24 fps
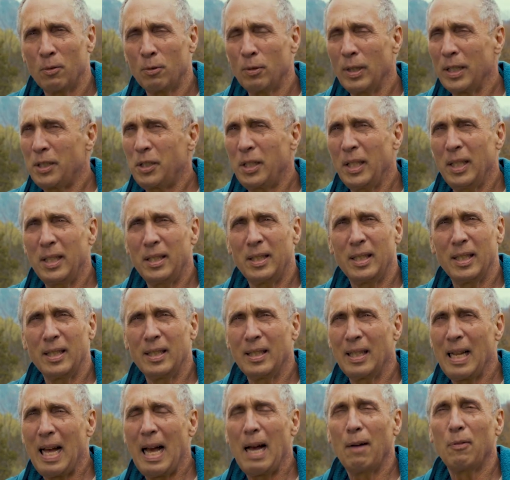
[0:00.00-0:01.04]
Richie
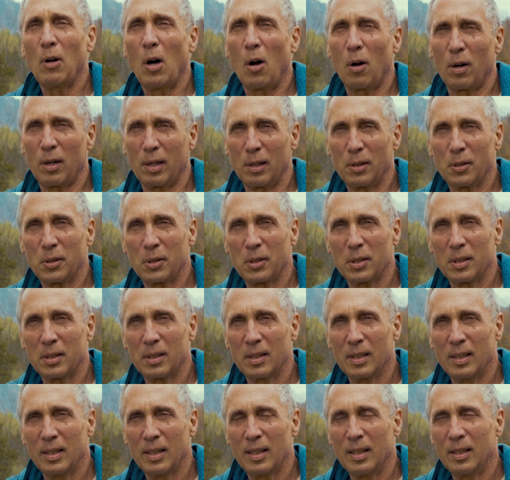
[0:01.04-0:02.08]
didn't have a harness.
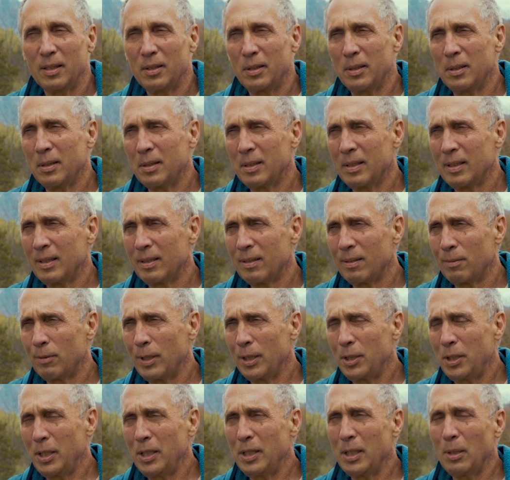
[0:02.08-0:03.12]

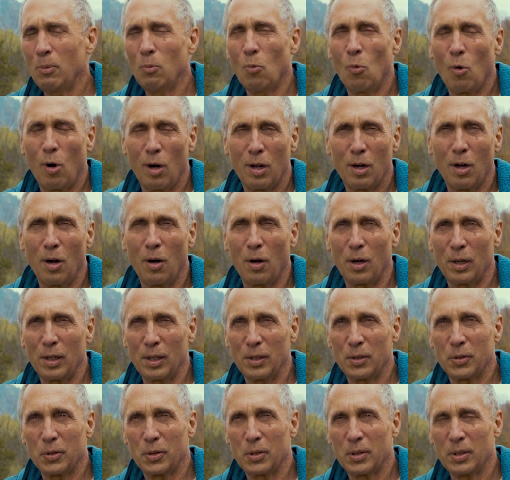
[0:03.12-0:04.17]
Richie didn't want a
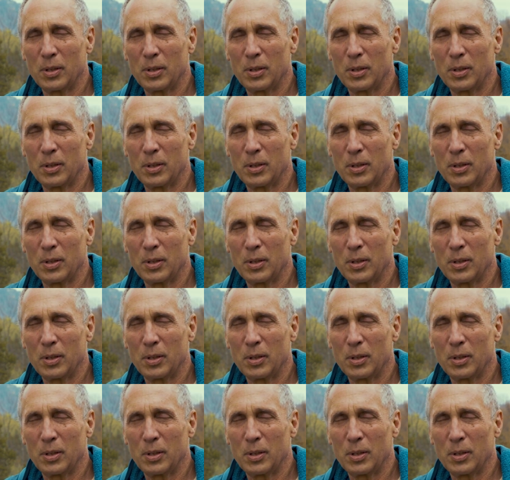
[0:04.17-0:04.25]
harness.